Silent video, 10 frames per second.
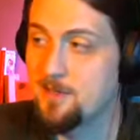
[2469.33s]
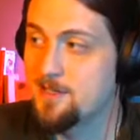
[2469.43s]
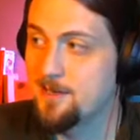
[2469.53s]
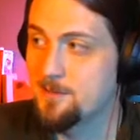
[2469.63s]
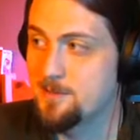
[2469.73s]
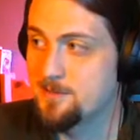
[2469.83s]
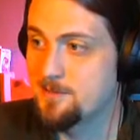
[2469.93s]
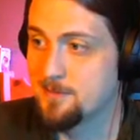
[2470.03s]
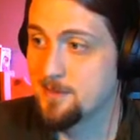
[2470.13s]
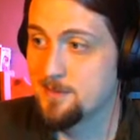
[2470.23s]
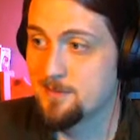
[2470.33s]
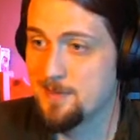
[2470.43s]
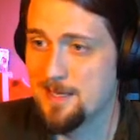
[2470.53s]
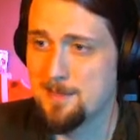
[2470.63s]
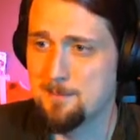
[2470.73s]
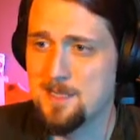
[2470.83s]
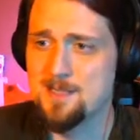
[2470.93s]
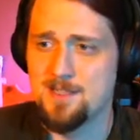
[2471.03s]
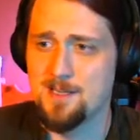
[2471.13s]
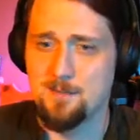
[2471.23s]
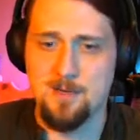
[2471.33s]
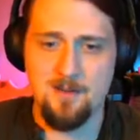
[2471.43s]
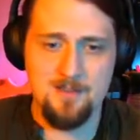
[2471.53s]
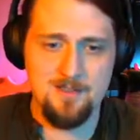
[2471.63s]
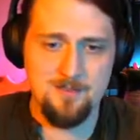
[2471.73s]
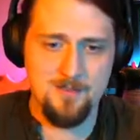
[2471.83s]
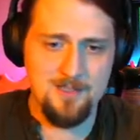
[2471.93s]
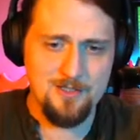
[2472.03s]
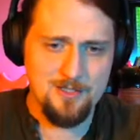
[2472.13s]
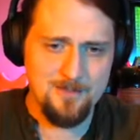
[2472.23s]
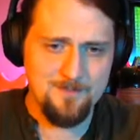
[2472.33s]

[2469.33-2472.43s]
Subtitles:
I won't ruin by piecing apart too much.